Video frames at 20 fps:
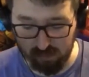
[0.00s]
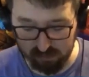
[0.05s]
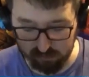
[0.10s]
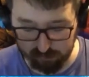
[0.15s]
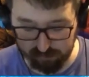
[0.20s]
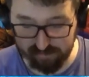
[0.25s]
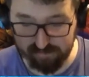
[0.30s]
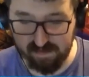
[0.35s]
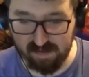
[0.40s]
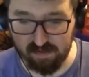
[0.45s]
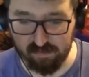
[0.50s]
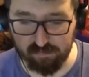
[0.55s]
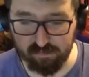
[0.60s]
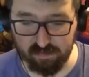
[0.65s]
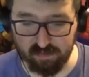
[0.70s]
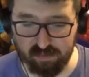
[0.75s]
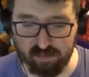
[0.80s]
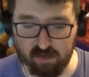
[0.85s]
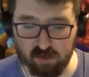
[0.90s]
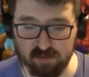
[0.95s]
Watch me fail
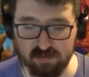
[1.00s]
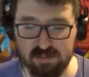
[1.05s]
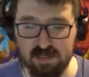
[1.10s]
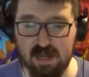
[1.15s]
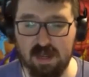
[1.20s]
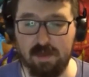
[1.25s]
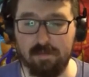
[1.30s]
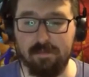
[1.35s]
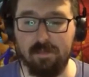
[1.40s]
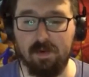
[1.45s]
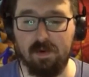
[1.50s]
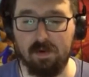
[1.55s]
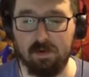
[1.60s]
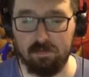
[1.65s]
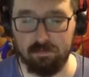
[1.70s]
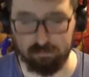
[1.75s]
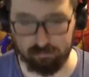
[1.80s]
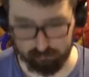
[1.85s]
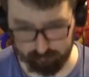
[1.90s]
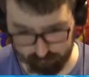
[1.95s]
for the third time.
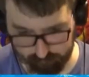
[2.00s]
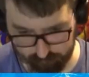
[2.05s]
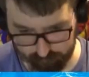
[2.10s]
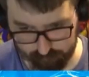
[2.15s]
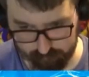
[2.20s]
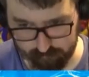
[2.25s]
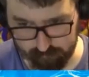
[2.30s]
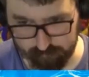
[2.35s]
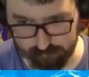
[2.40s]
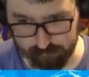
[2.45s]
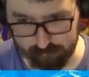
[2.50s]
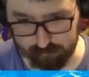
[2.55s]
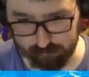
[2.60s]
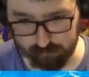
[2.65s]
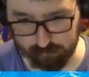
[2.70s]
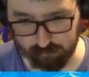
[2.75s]
Hmm.